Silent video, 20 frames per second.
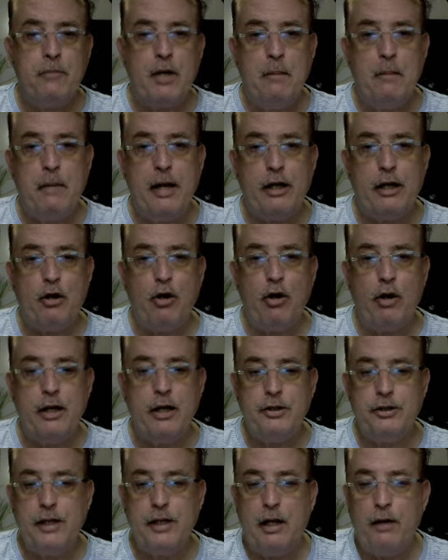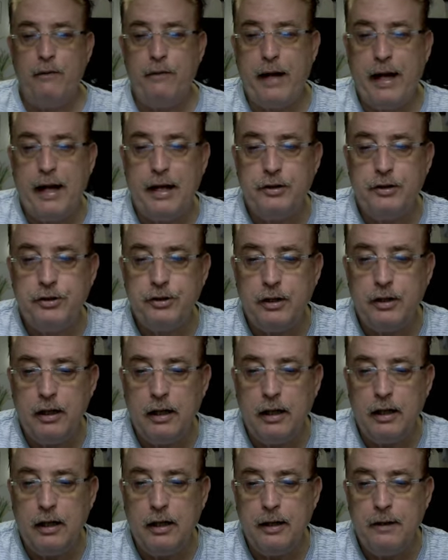Medicard itself has
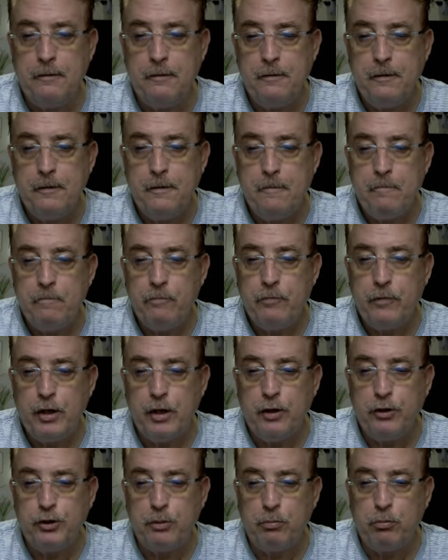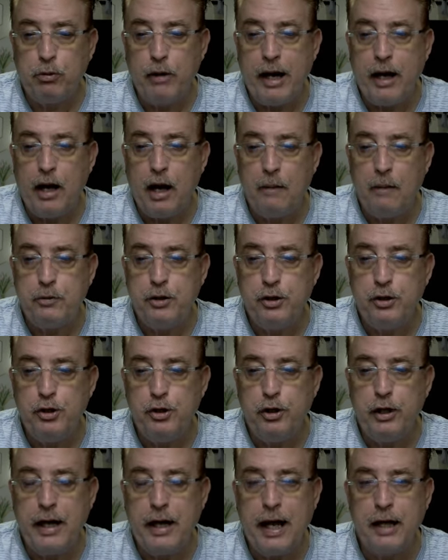some great options.
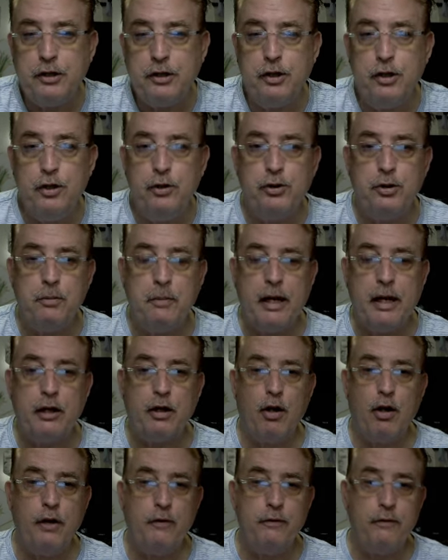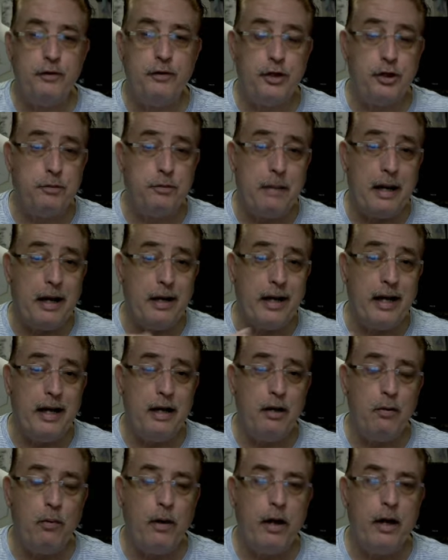You can actually use the Medicard just about
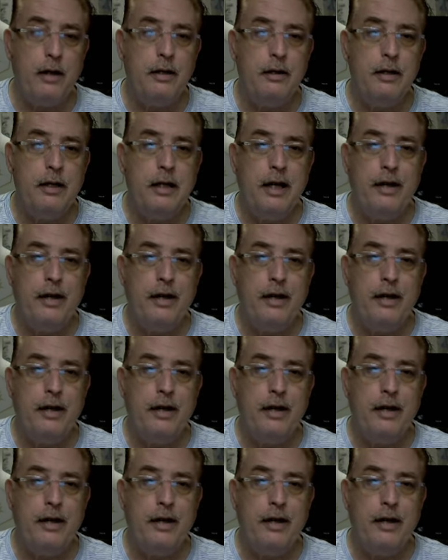anywhere.